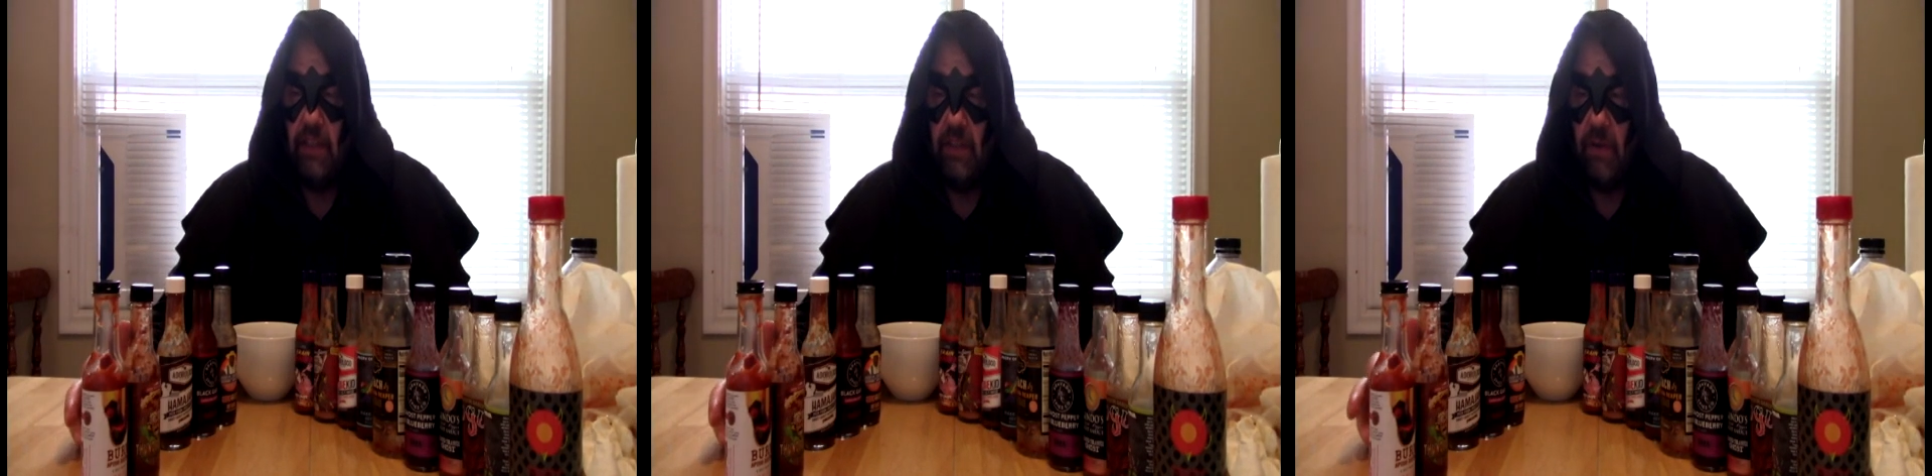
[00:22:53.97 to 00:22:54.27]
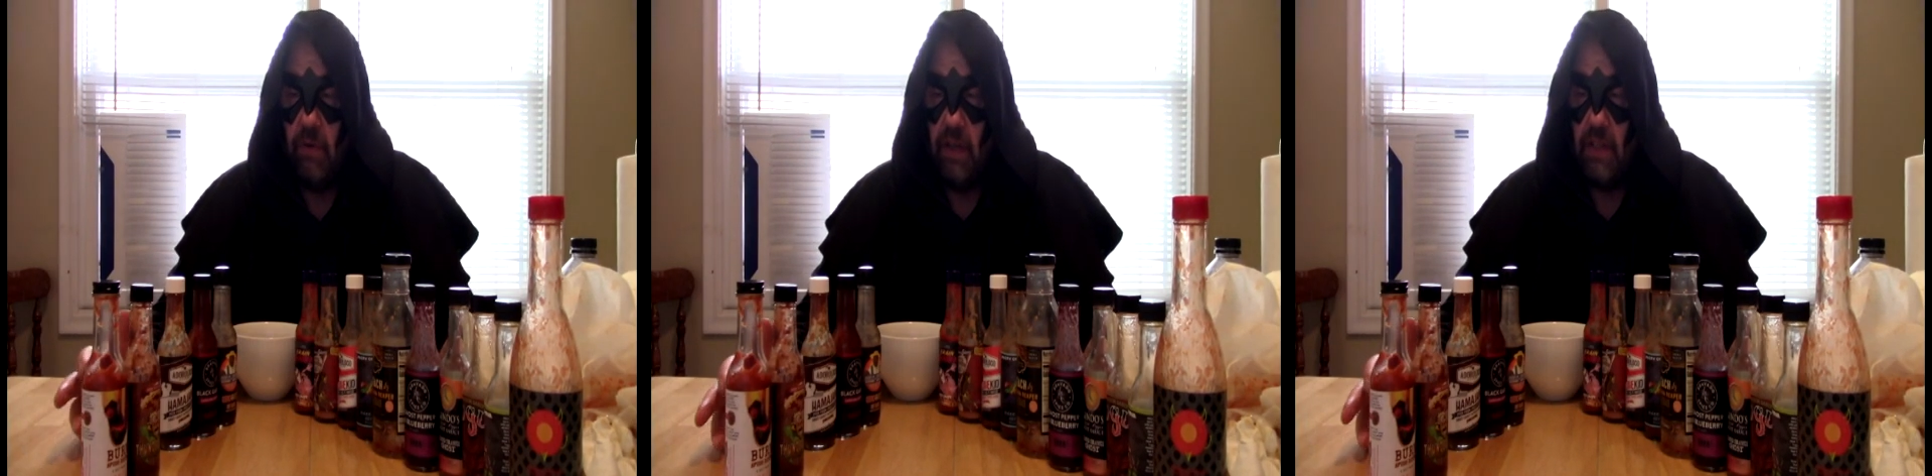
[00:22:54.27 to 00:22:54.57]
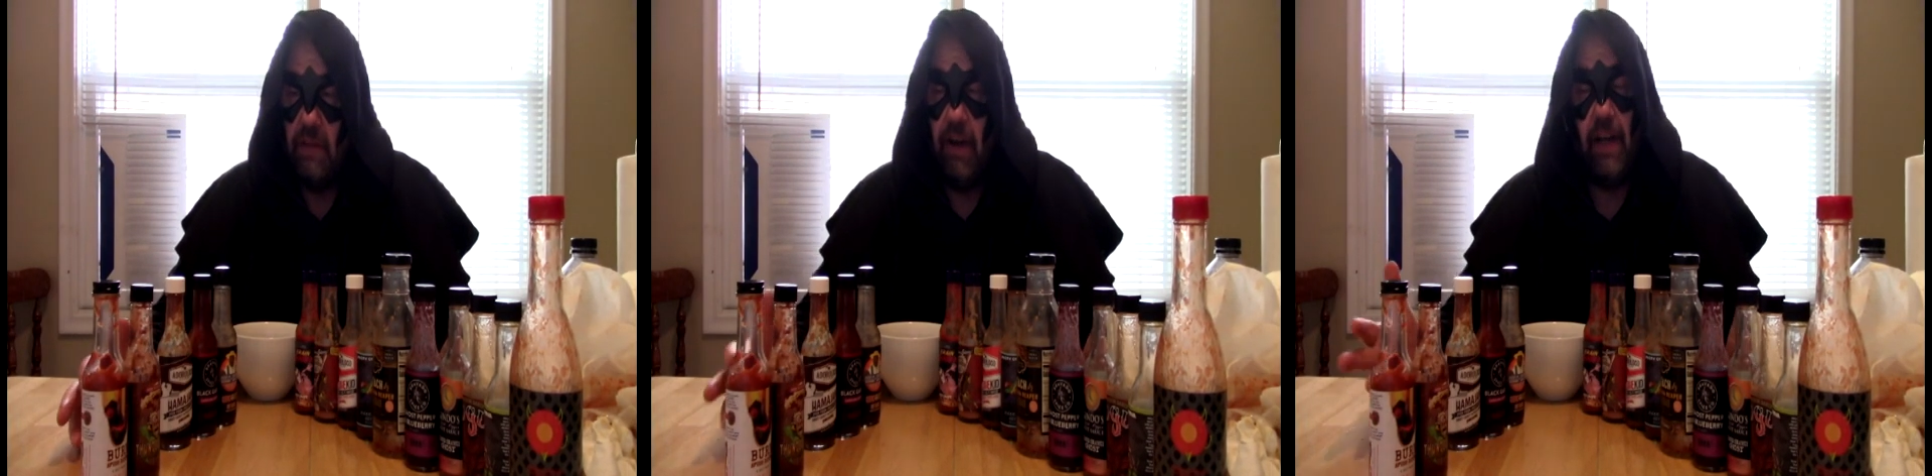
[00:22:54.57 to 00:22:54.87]
No
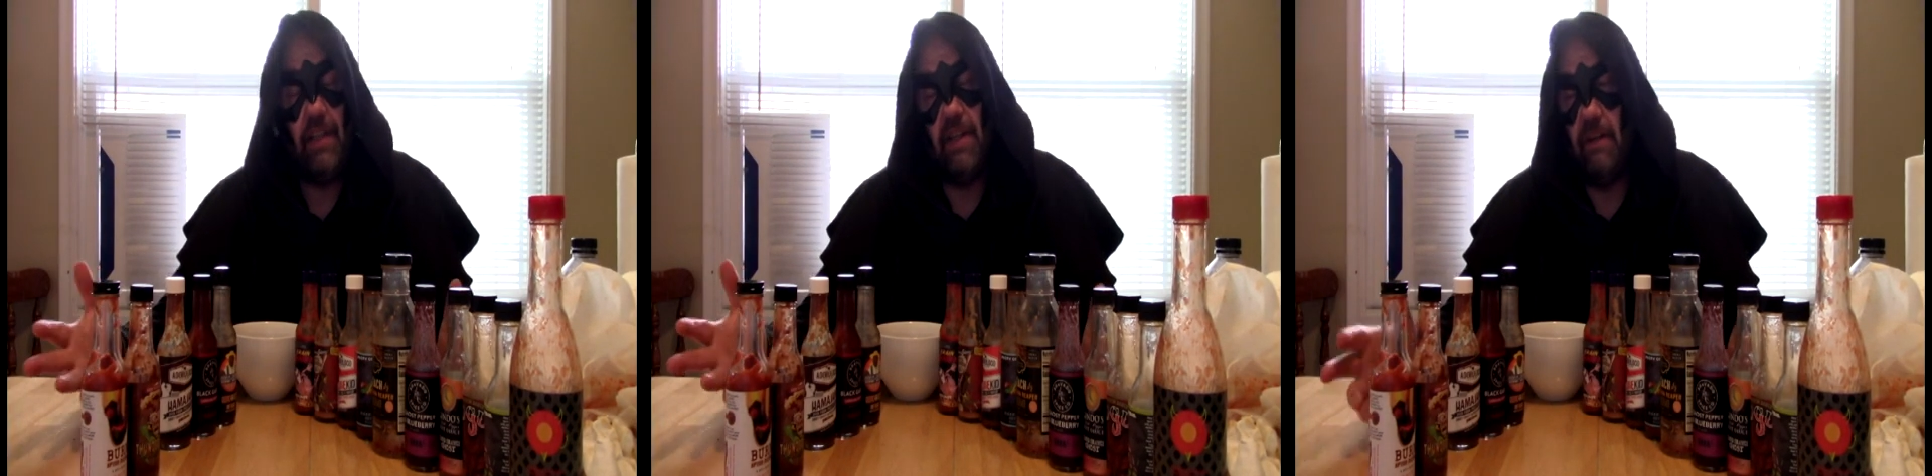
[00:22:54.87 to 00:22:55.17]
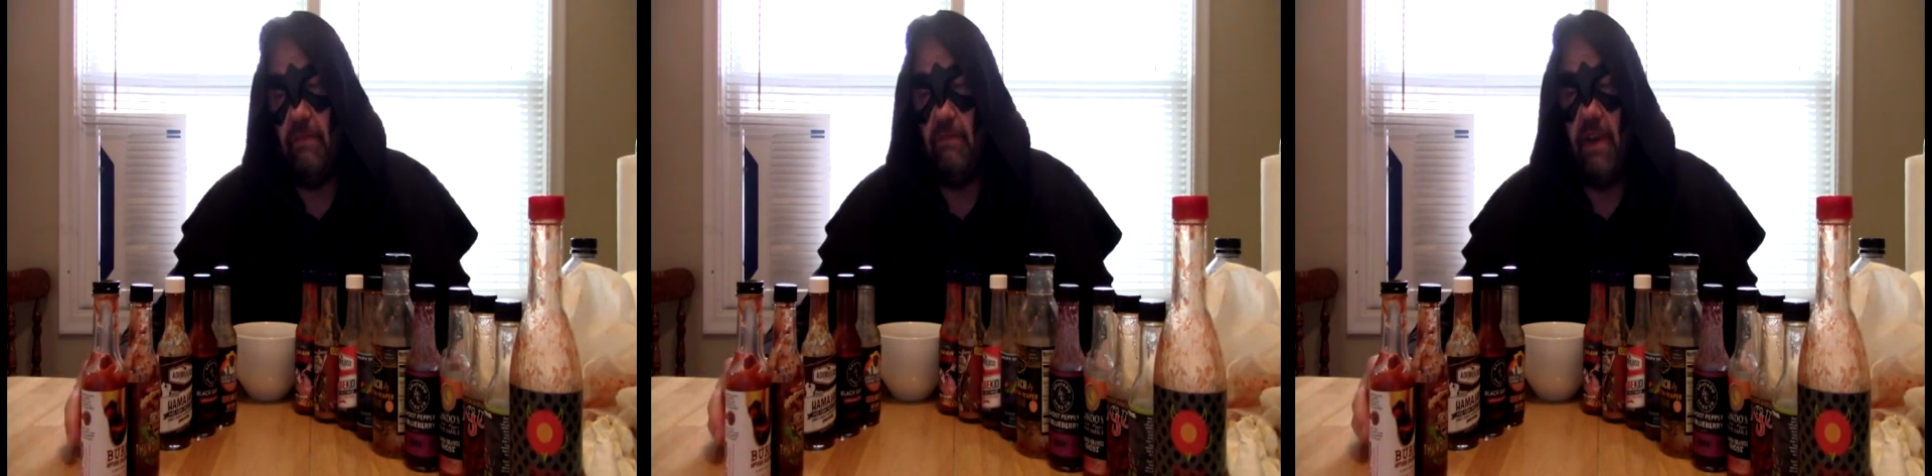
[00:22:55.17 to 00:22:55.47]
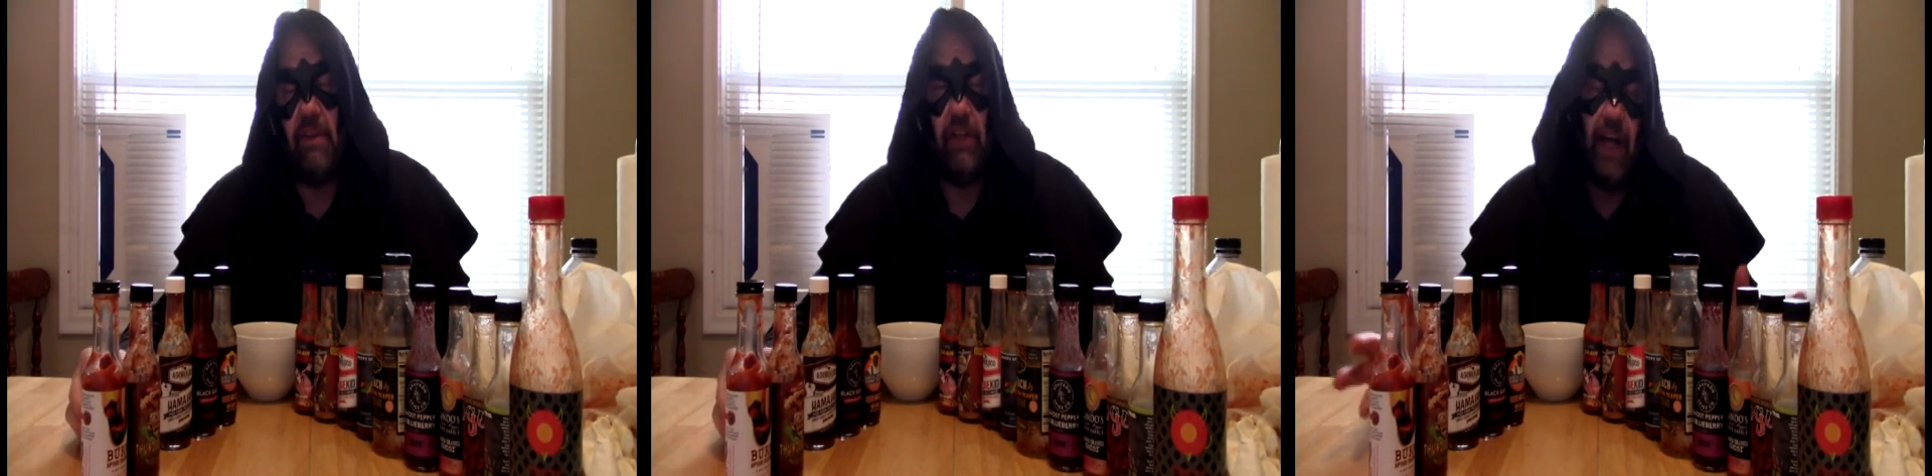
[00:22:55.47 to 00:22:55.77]
question. I, you know,
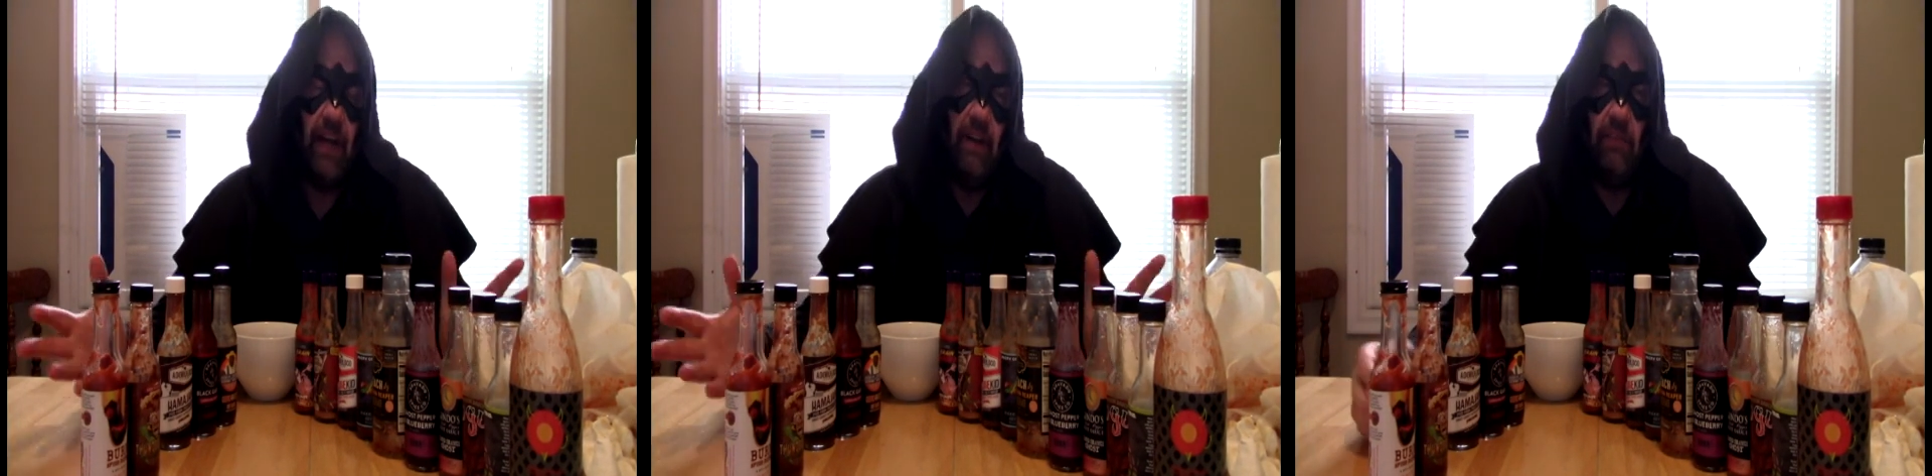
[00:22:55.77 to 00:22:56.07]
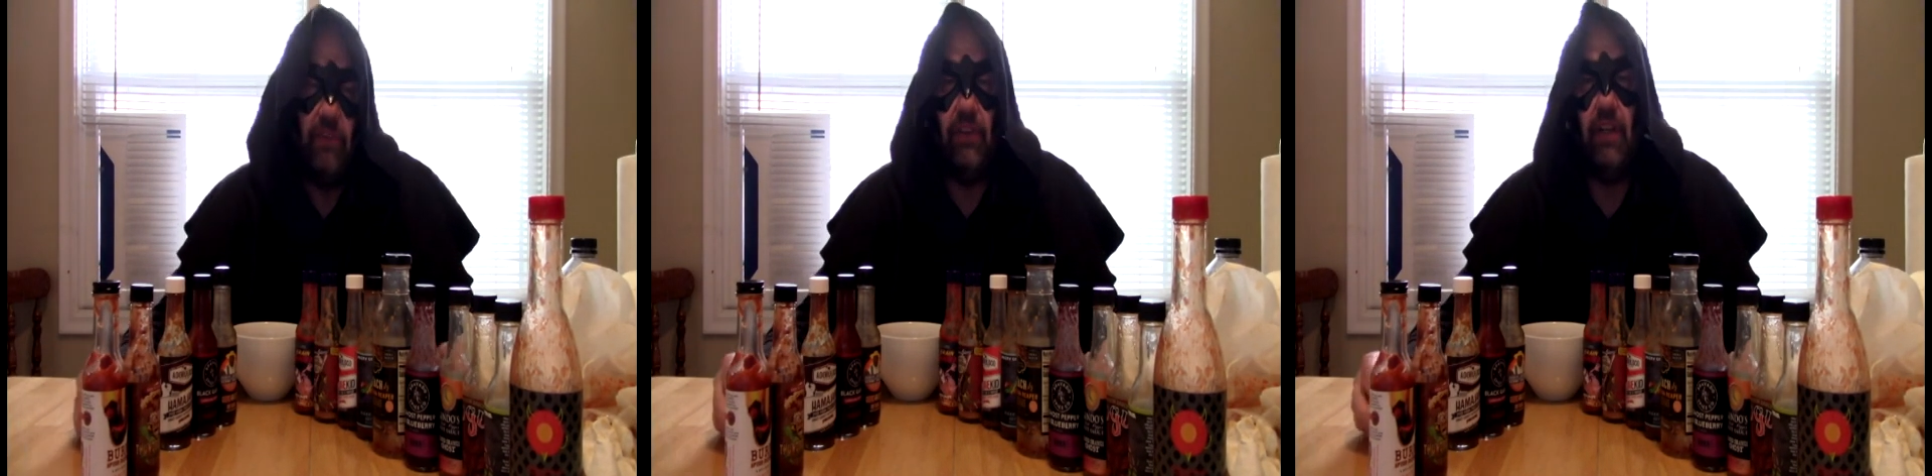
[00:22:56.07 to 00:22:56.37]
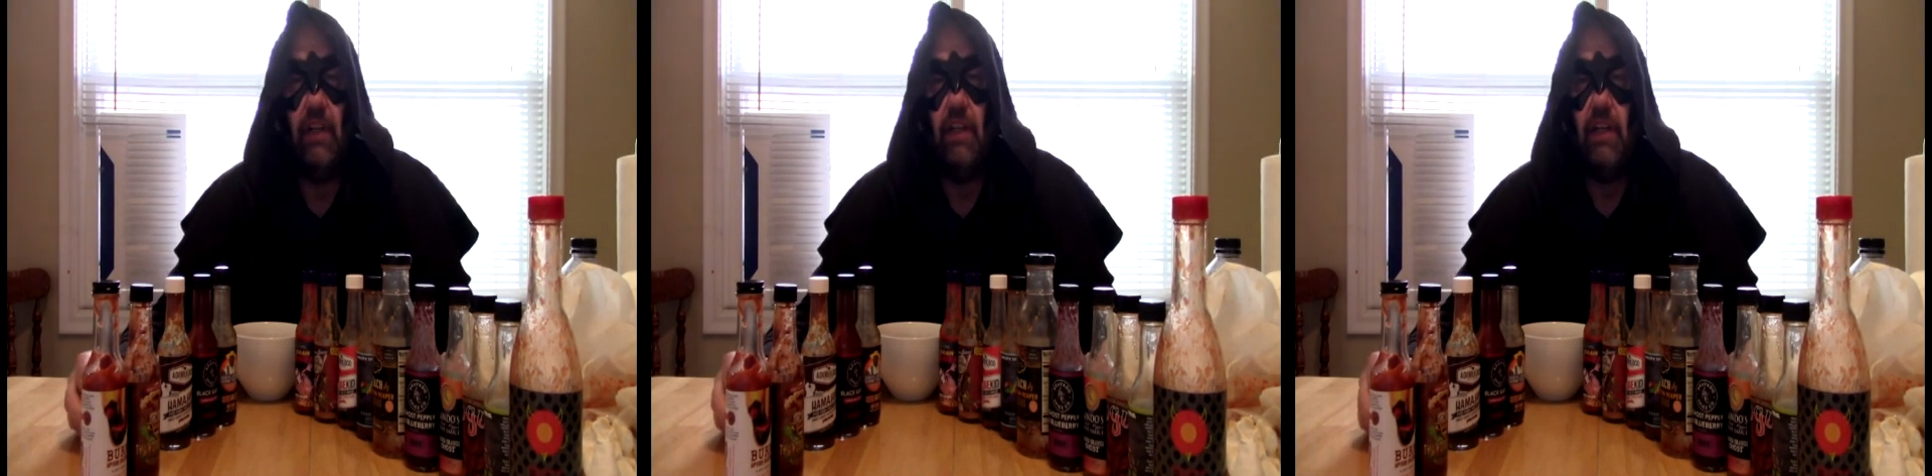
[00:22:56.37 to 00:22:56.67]
maybe I'll, I don't know. We'll see.
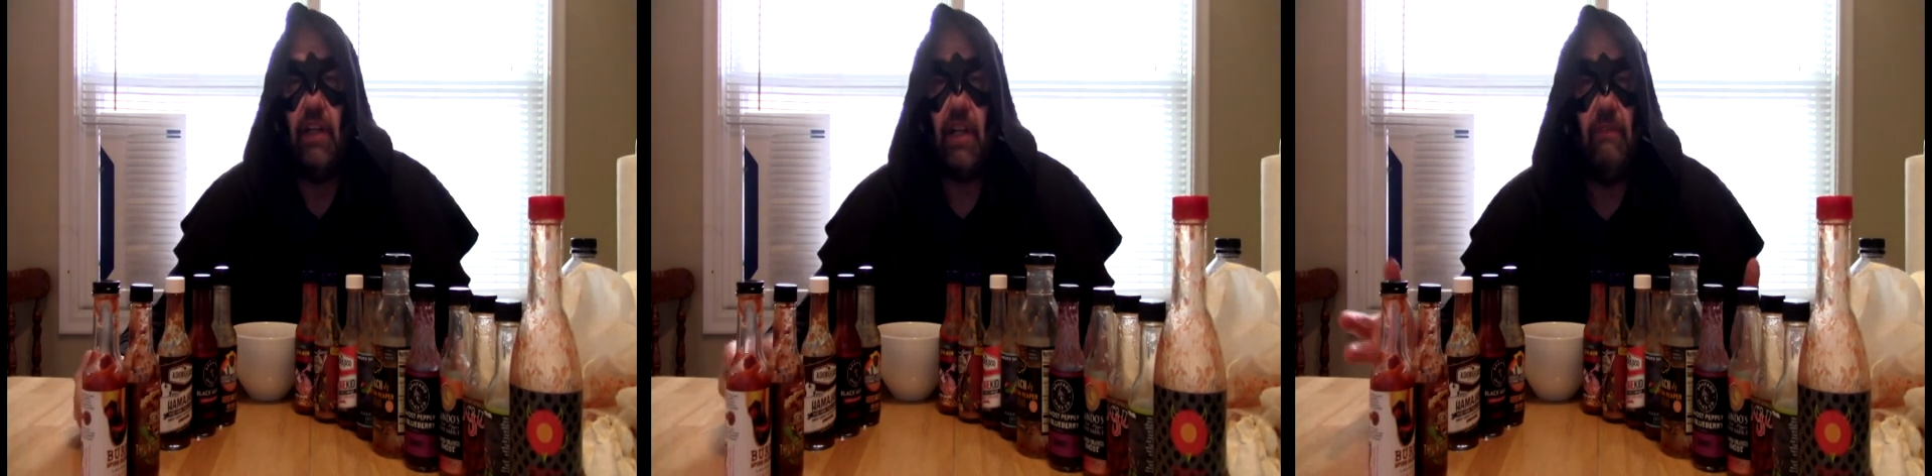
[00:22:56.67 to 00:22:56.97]
Come